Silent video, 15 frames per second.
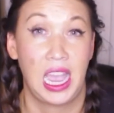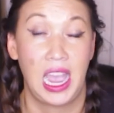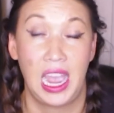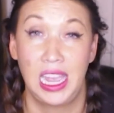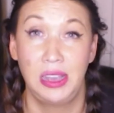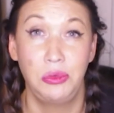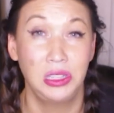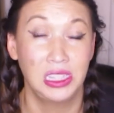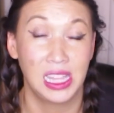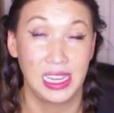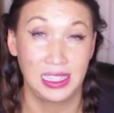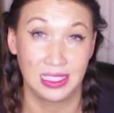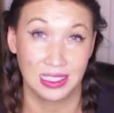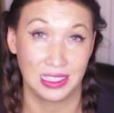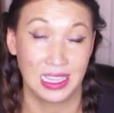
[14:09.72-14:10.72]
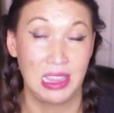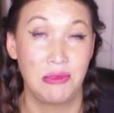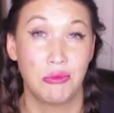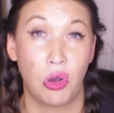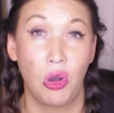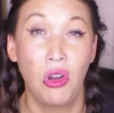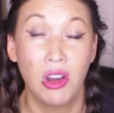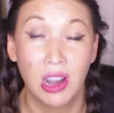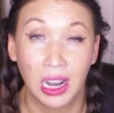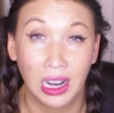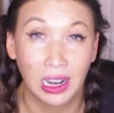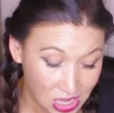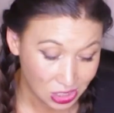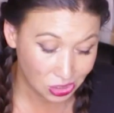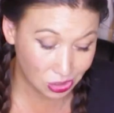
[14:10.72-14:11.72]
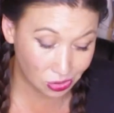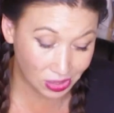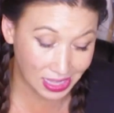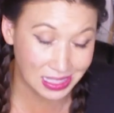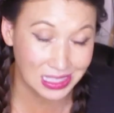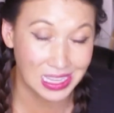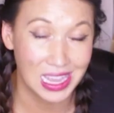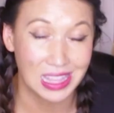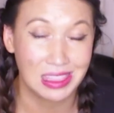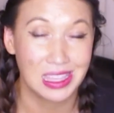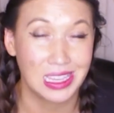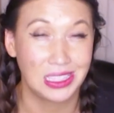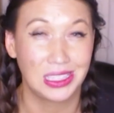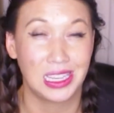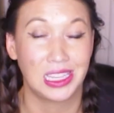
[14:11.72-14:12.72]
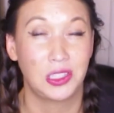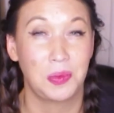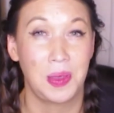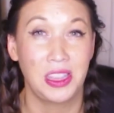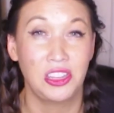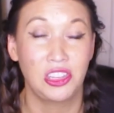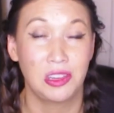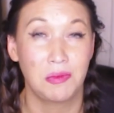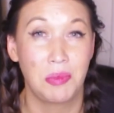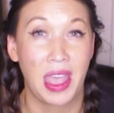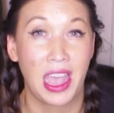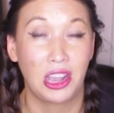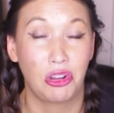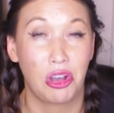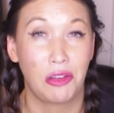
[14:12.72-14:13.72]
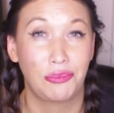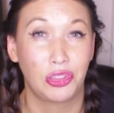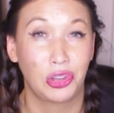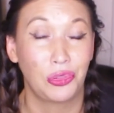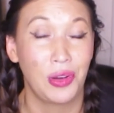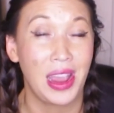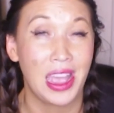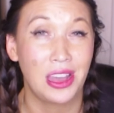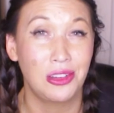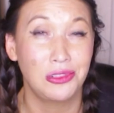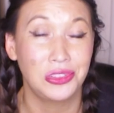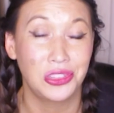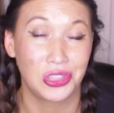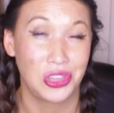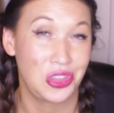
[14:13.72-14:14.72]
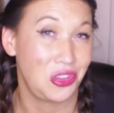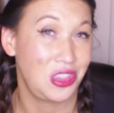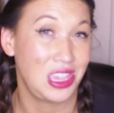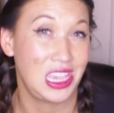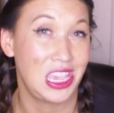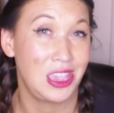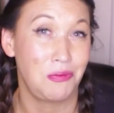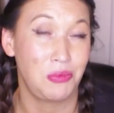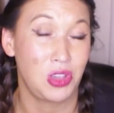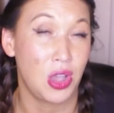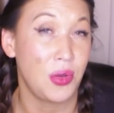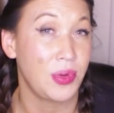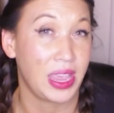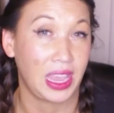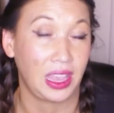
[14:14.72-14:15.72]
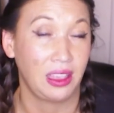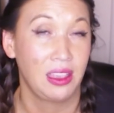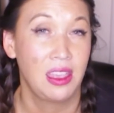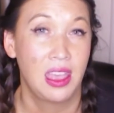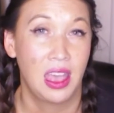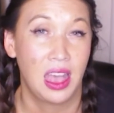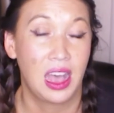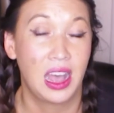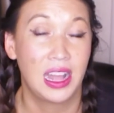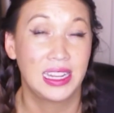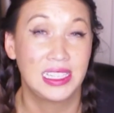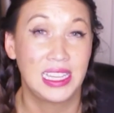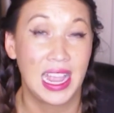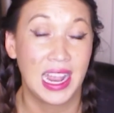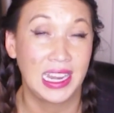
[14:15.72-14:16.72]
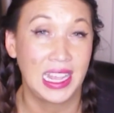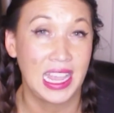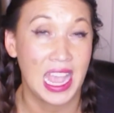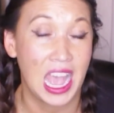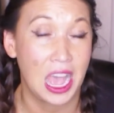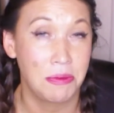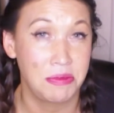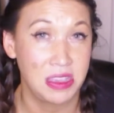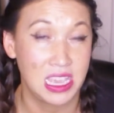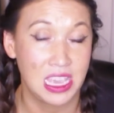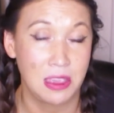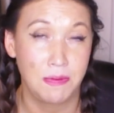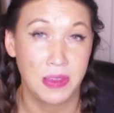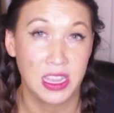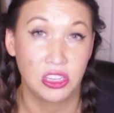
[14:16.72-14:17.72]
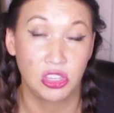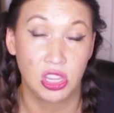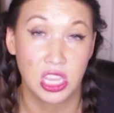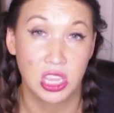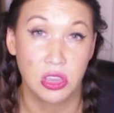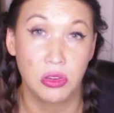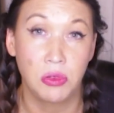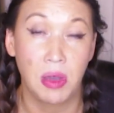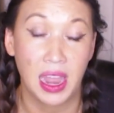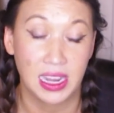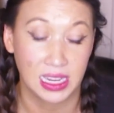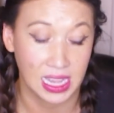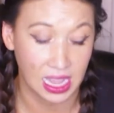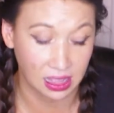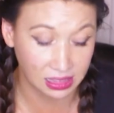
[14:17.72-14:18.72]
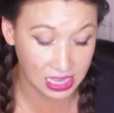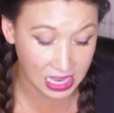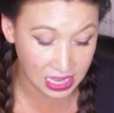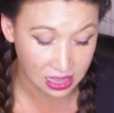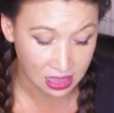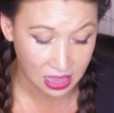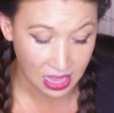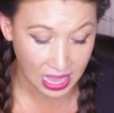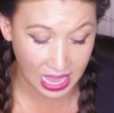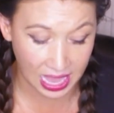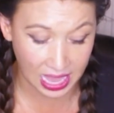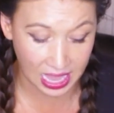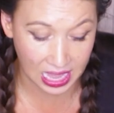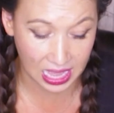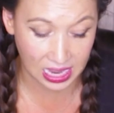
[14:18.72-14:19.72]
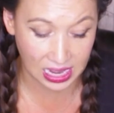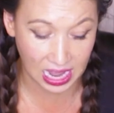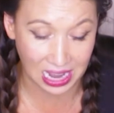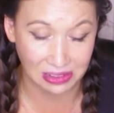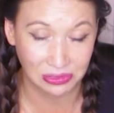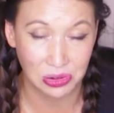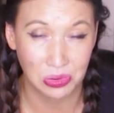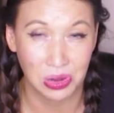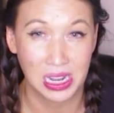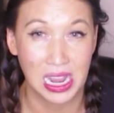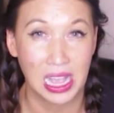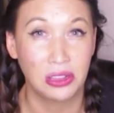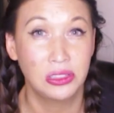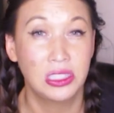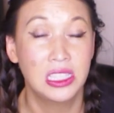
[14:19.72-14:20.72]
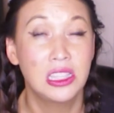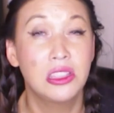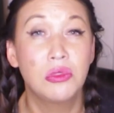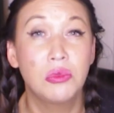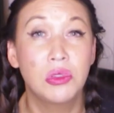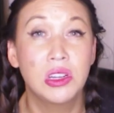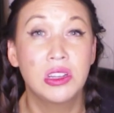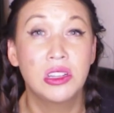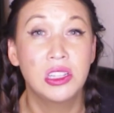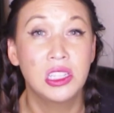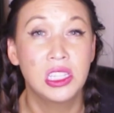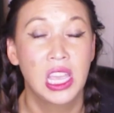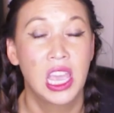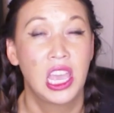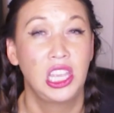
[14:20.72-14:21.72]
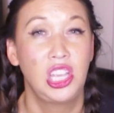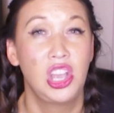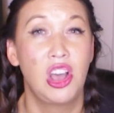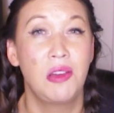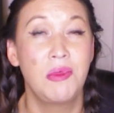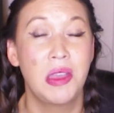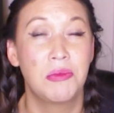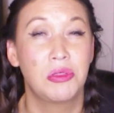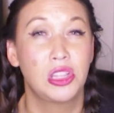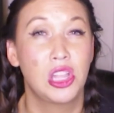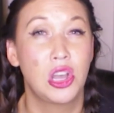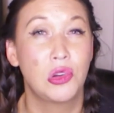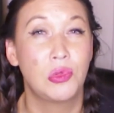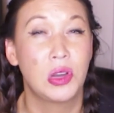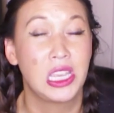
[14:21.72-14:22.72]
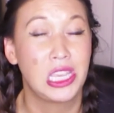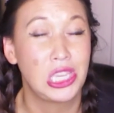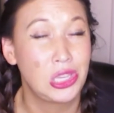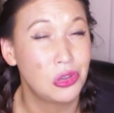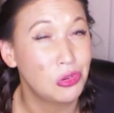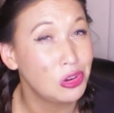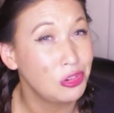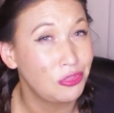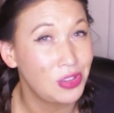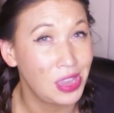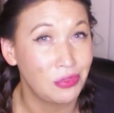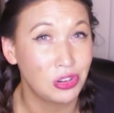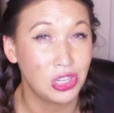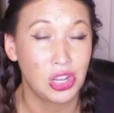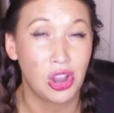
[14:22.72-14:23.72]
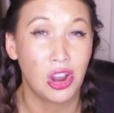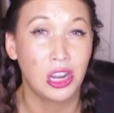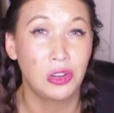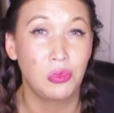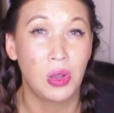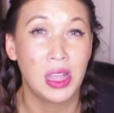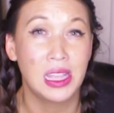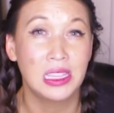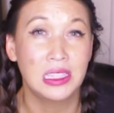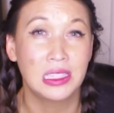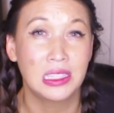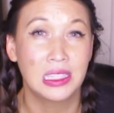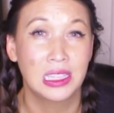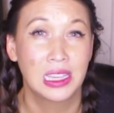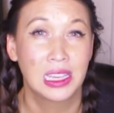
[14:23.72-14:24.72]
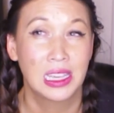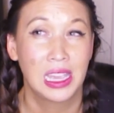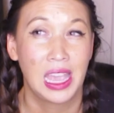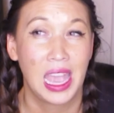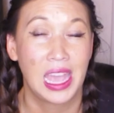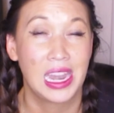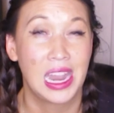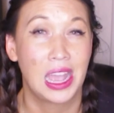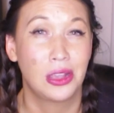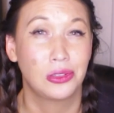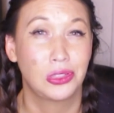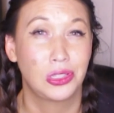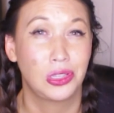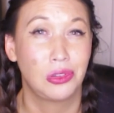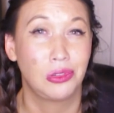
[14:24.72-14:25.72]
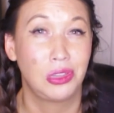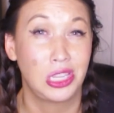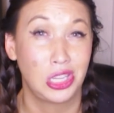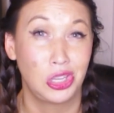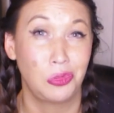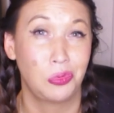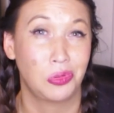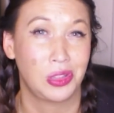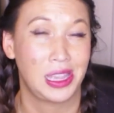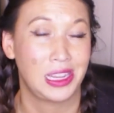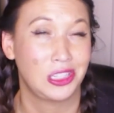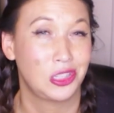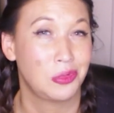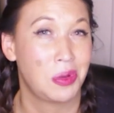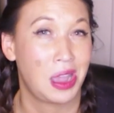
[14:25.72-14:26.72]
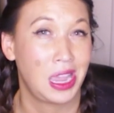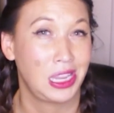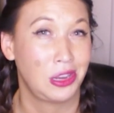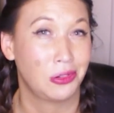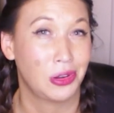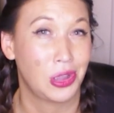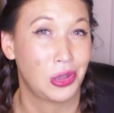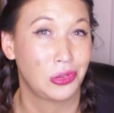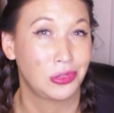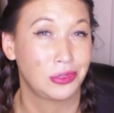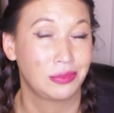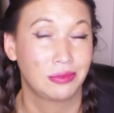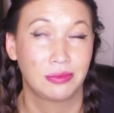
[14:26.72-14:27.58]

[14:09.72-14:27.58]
I would like to see more. So let's get this expansion pack off the ground so you can keep going. Uh, Danny, happy keeping to you and Kelly and everyone else in the world. Comment below what your favorite card was and how soon you plan to buy your own.